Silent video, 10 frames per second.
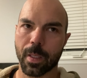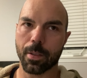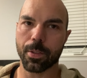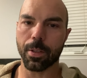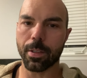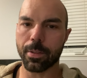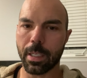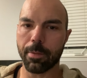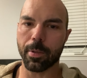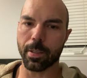So there's
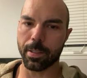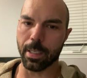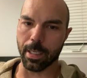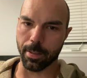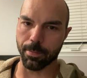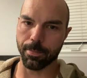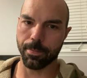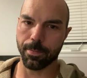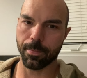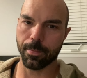never a time
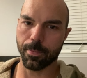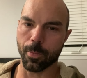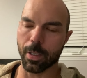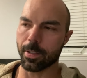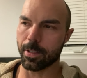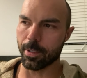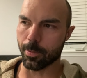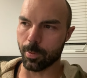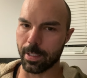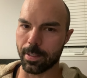where it's just
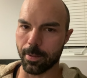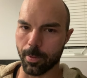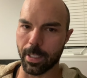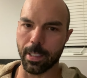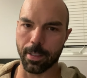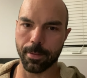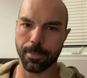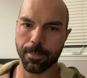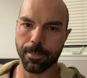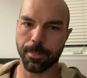wasted waiting.
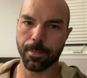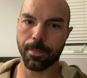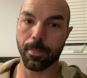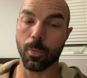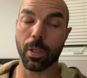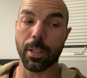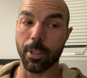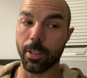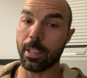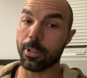
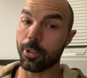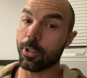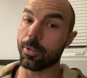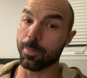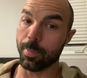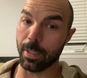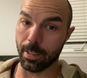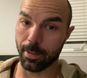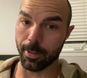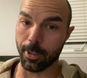There, it shouldn't be.
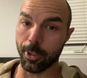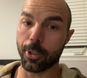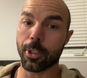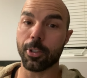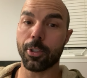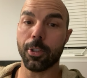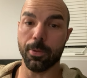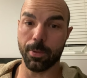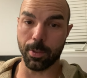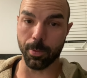You could
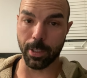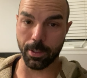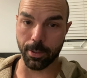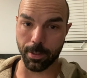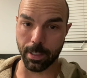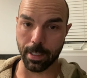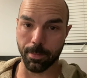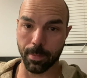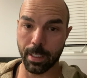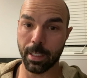choose to waste your time.
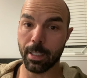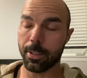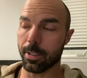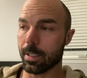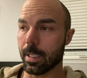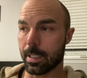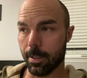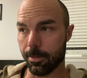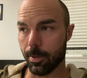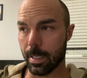Just like
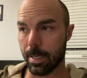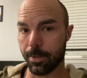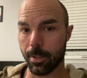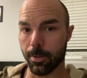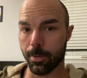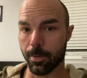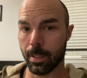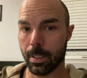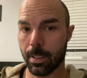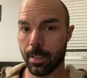if you have to
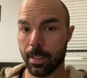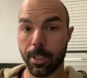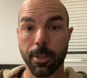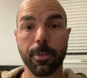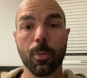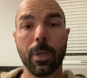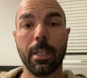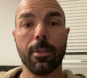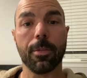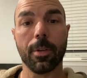you know, if you're
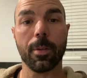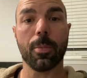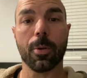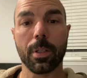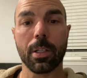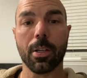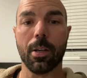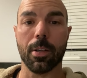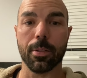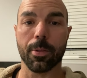waiting for an important
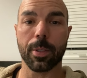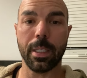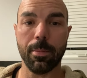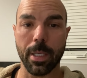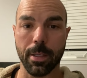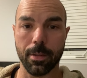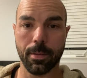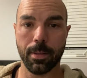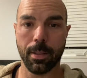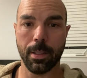call or email,
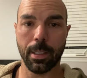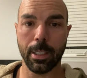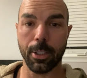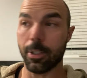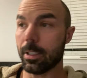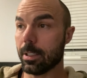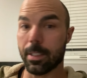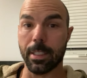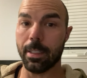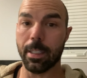you can just
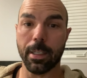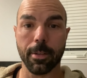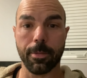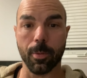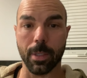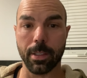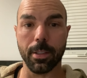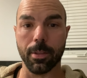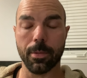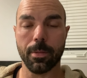sit there if you want
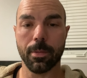to,